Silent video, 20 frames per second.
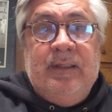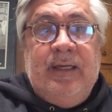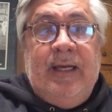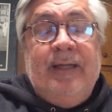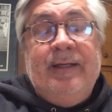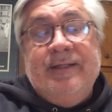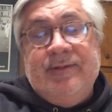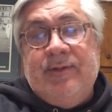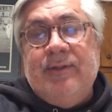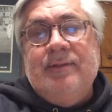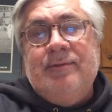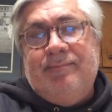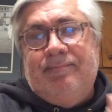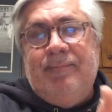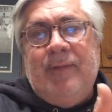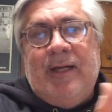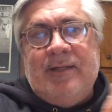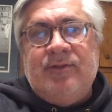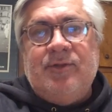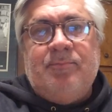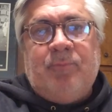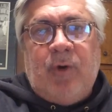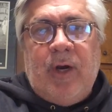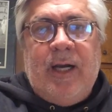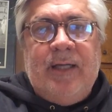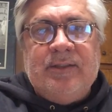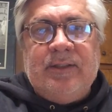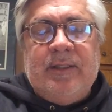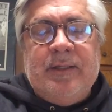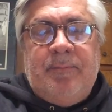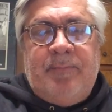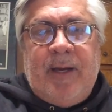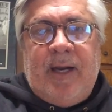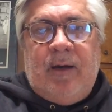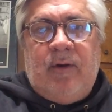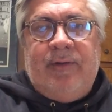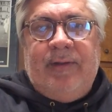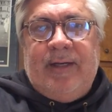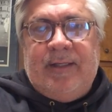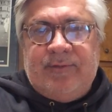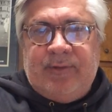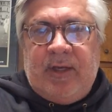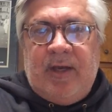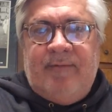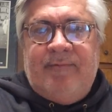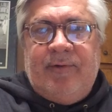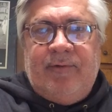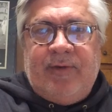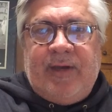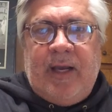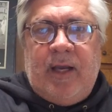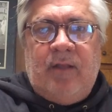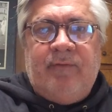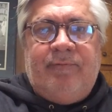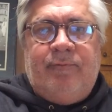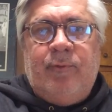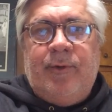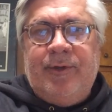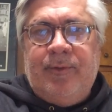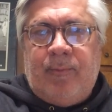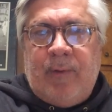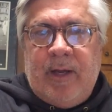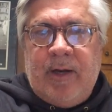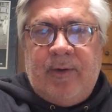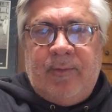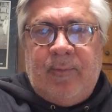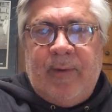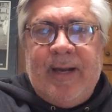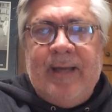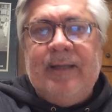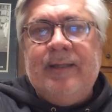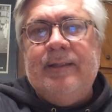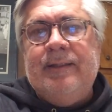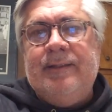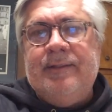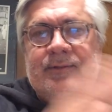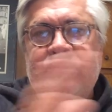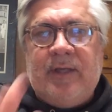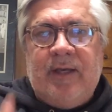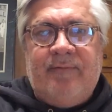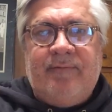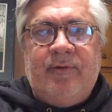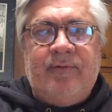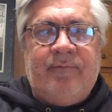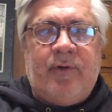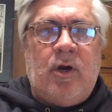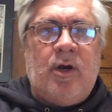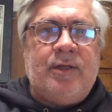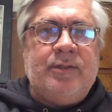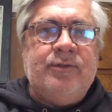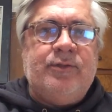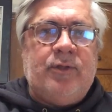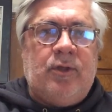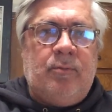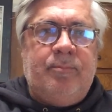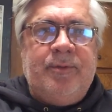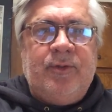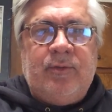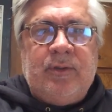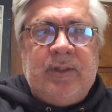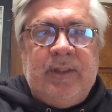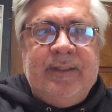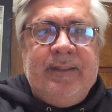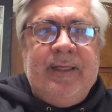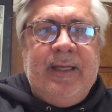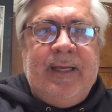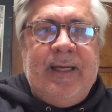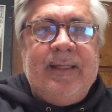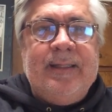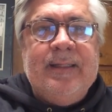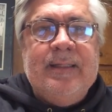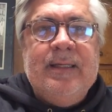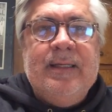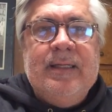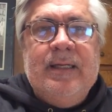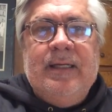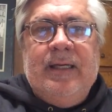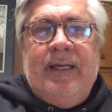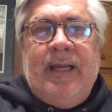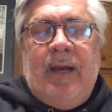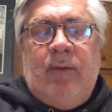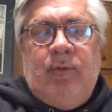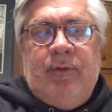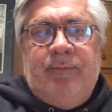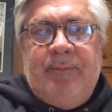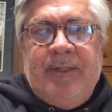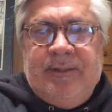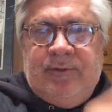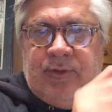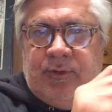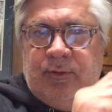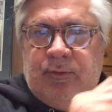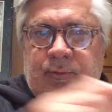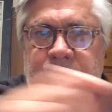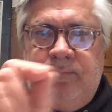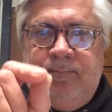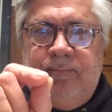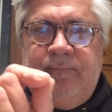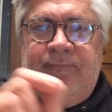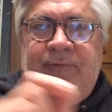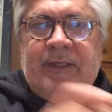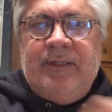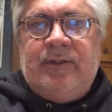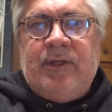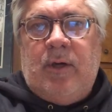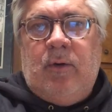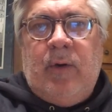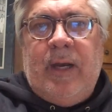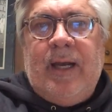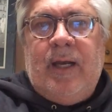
And this is not surprisingly a power that as governor of California, Ronald Reagan, and as governor of Arkansas, Bill Clinton had. And that would be to veto